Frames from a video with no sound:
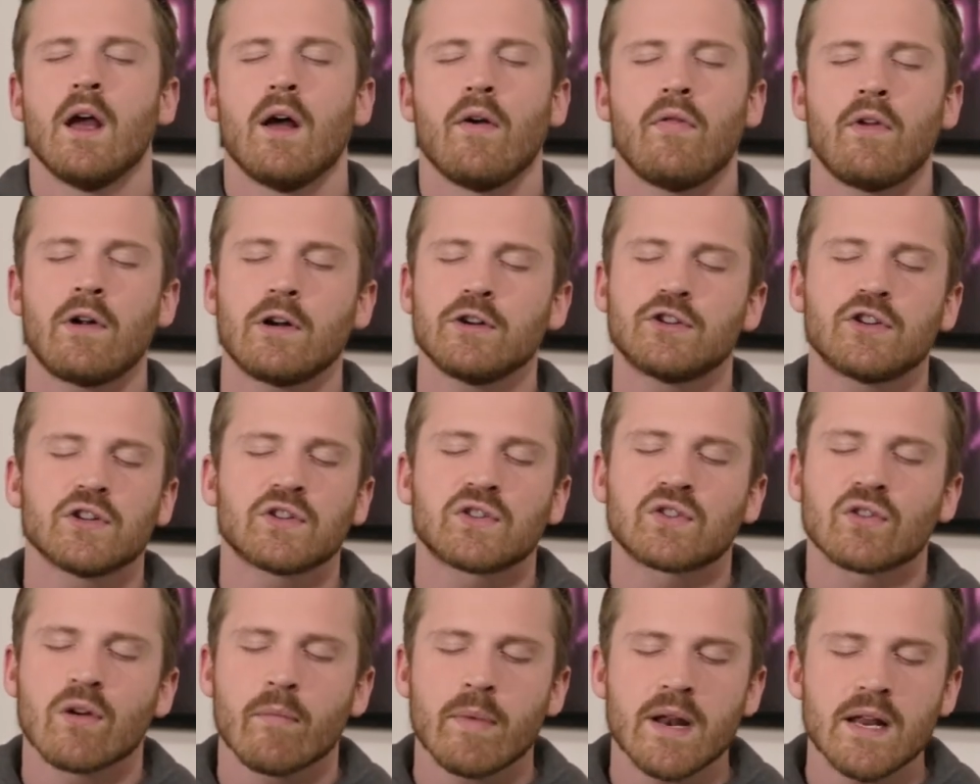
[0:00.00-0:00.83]
there are
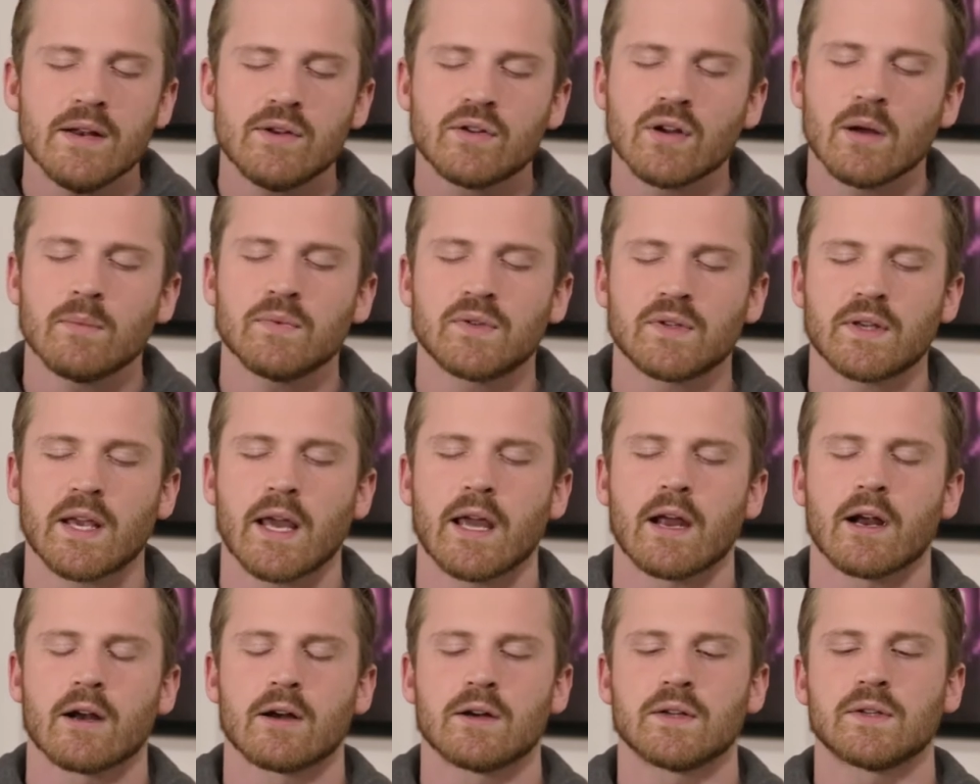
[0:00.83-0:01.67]
just so many jump
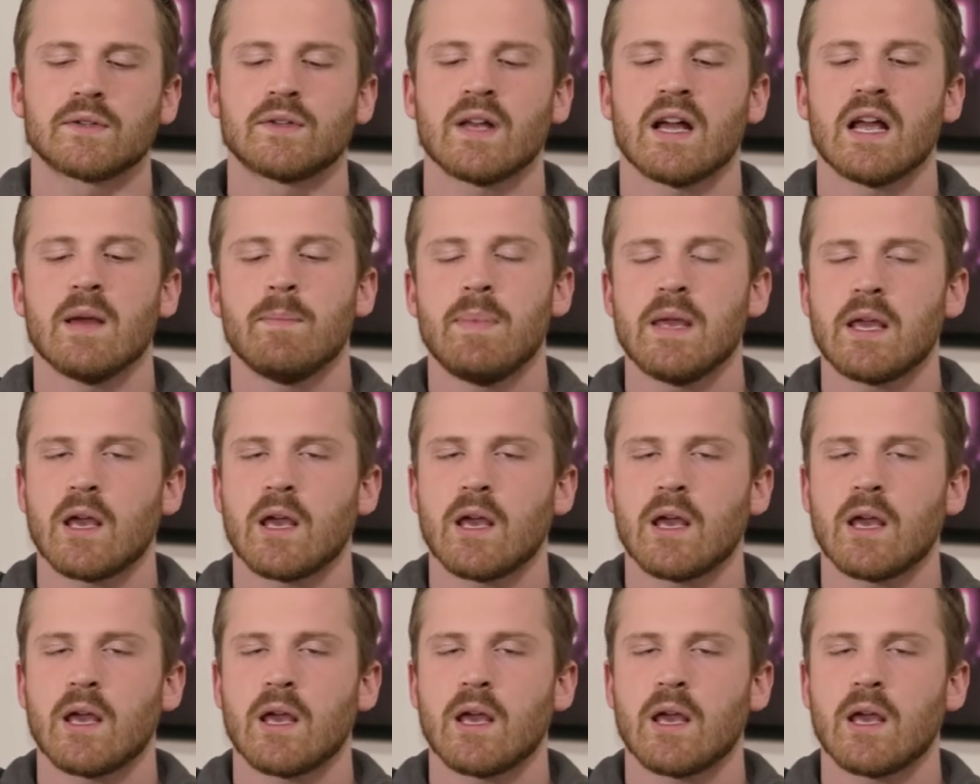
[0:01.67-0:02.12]
scares that it